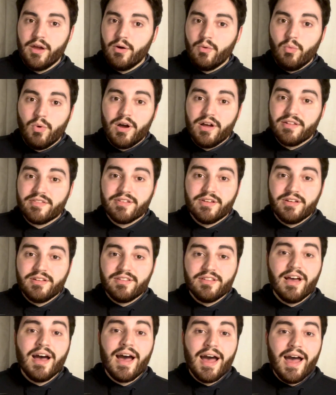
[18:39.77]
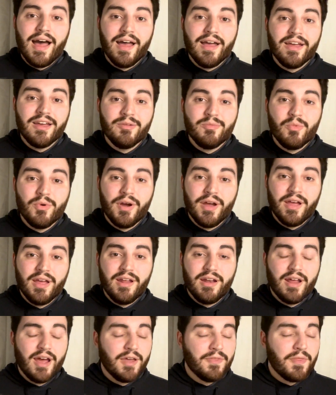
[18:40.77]
was a time when
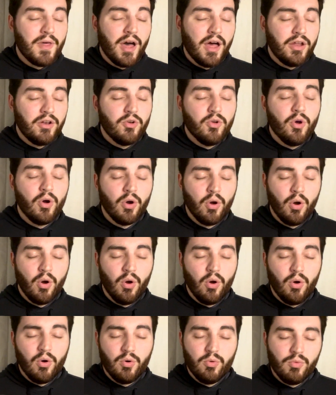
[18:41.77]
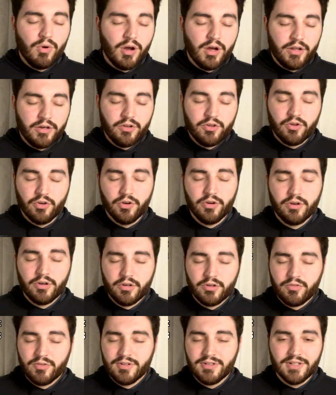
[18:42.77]
I thought no one could
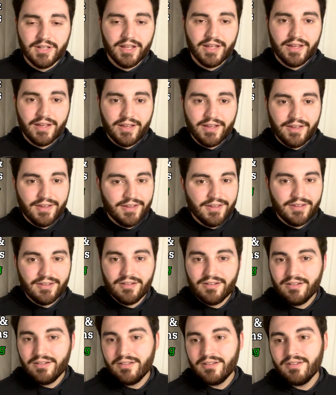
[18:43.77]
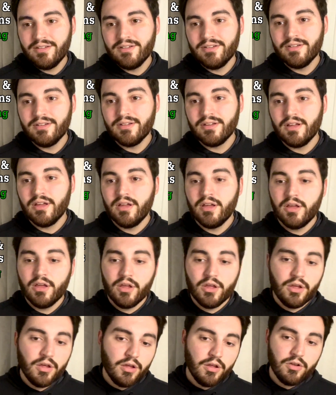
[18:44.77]
relate
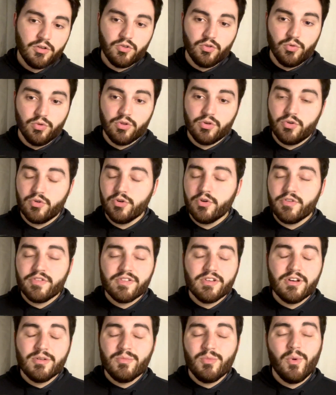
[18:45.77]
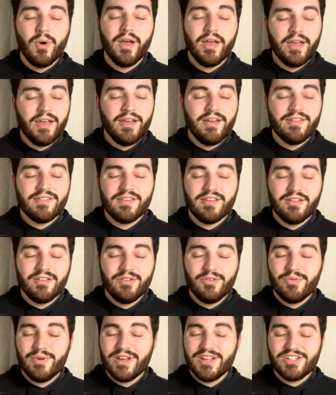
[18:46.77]
to the gruesome ways in
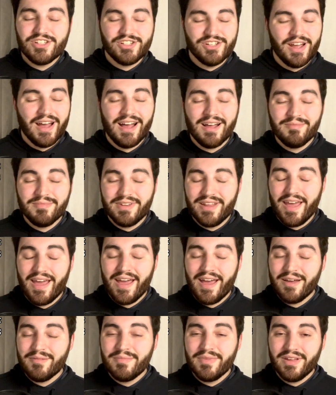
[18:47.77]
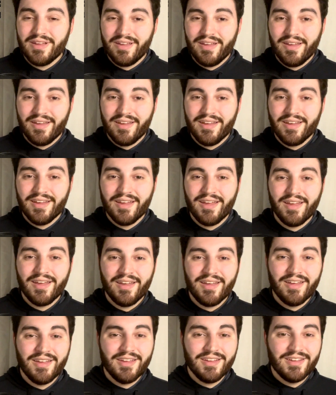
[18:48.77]
which I'm
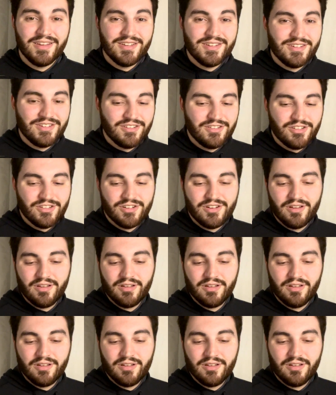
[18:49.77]
damaged.